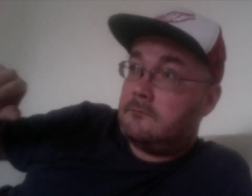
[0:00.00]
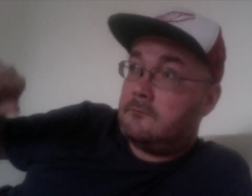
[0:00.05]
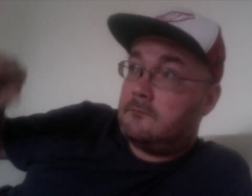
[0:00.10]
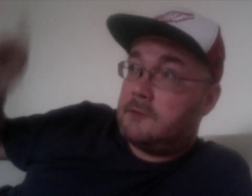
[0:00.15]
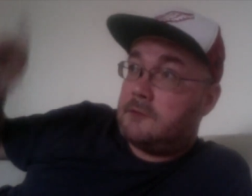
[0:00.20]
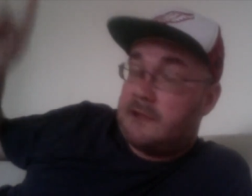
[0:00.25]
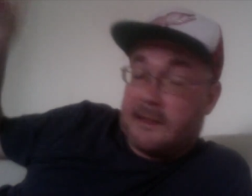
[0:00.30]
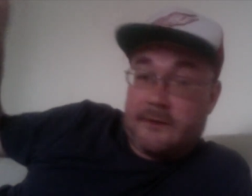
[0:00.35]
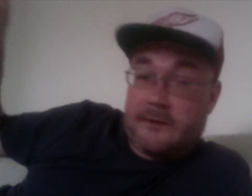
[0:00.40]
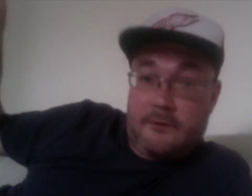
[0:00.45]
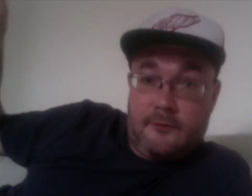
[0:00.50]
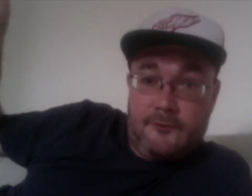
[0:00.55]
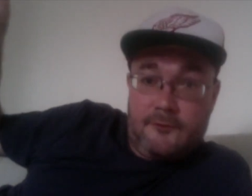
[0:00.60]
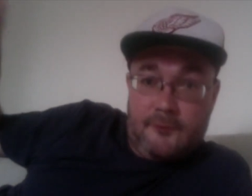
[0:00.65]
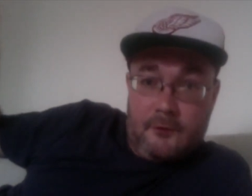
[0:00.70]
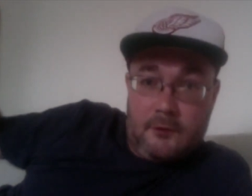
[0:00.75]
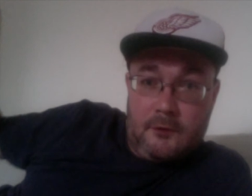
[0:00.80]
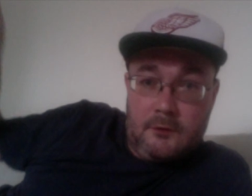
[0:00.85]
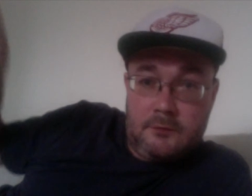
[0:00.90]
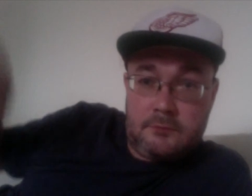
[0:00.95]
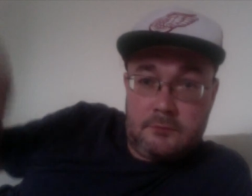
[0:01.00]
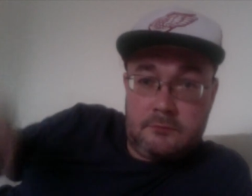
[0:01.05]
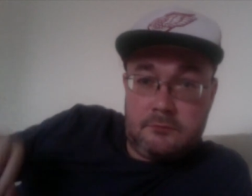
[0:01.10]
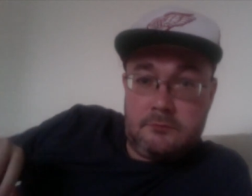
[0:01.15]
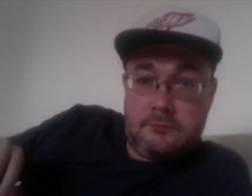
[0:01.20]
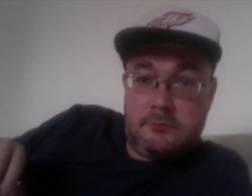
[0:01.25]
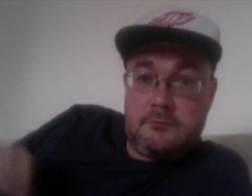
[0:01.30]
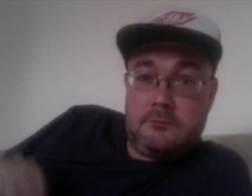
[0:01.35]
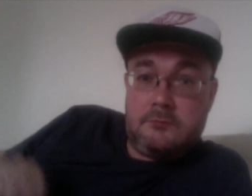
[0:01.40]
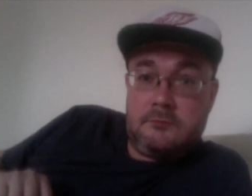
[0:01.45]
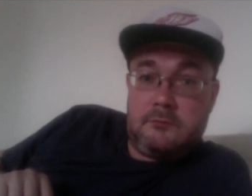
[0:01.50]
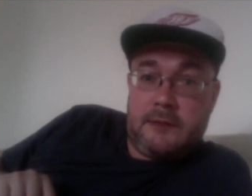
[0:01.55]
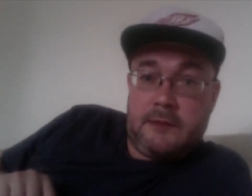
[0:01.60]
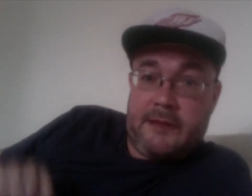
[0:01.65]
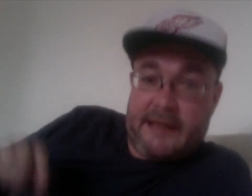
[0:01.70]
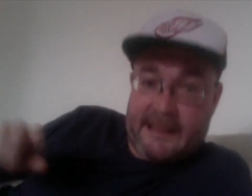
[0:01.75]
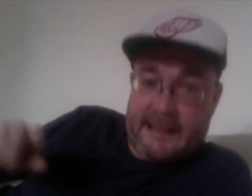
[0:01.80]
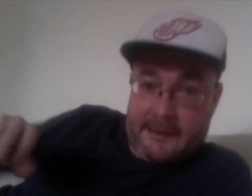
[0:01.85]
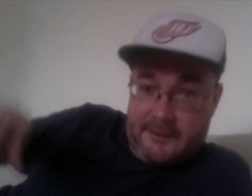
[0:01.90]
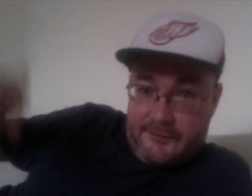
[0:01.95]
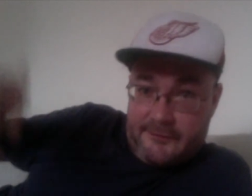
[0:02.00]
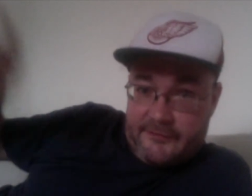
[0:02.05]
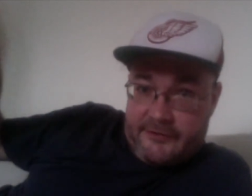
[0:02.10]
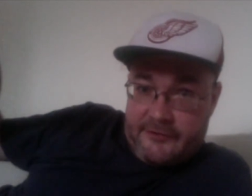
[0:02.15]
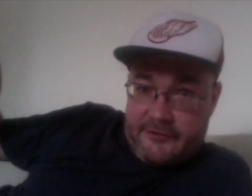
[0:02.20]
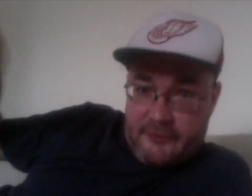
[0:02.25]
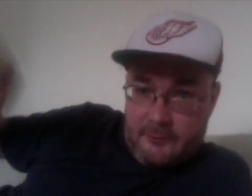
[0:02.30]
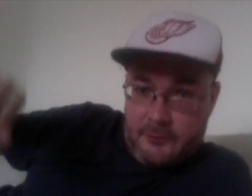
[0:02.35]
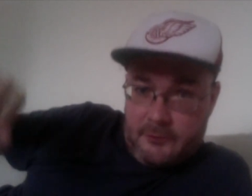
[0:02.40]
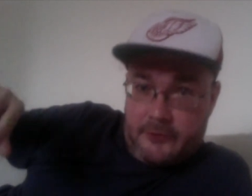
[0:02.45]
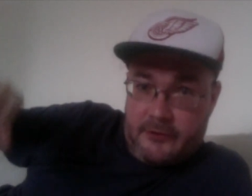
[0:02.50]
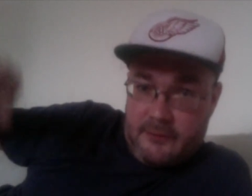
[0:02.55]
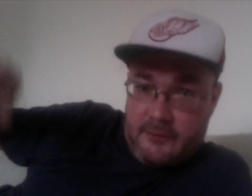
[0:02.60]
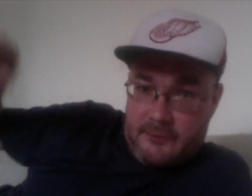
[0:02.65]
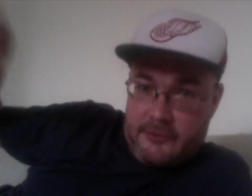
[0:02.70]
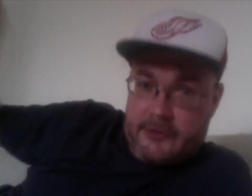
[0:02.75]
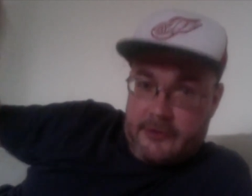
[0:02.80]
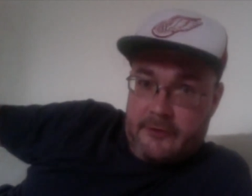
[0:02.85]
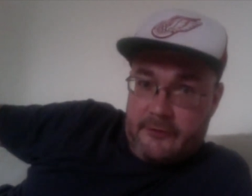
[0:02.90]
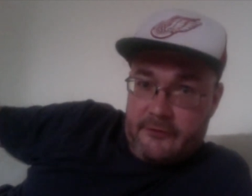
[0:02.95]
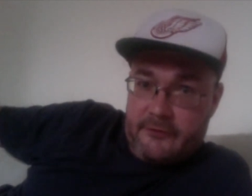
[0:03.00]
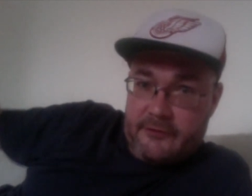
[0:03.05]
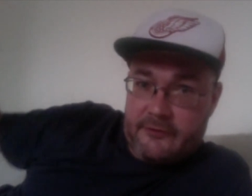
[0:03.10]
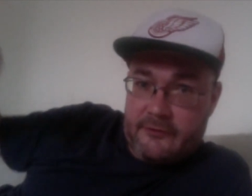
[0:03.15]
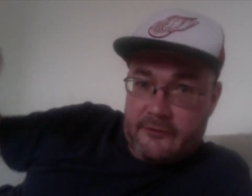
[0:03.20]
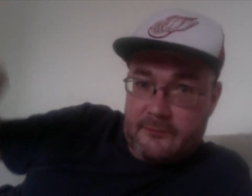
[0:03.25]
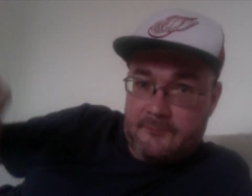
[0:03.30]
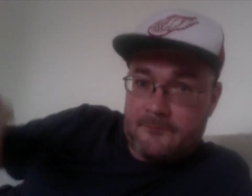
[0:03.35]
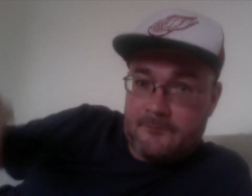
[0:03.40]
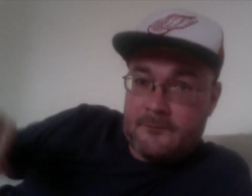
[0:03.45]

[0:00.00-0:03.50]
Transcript: second floor in the English system, not the American system.